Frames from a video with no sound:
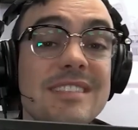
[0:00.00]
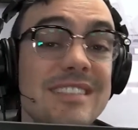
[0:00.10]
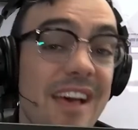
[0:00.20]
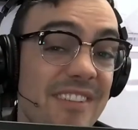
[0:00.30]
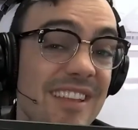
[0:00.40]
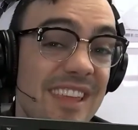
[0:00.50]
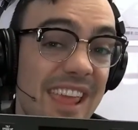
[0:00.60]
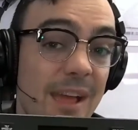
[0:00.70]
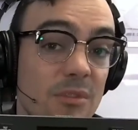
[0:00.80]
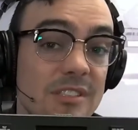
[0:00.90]
seven yeah.
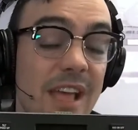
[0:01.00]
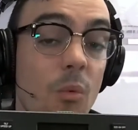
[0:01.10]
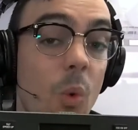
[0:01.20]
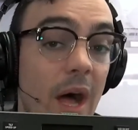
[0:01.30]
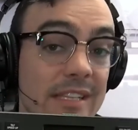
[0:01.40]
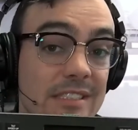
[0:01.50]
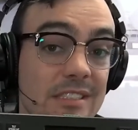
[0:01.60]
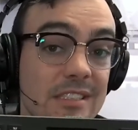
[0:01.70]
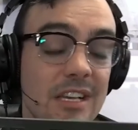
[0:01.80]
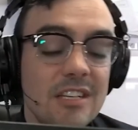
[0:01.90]
cameras at
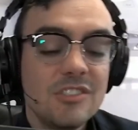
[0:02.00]
once.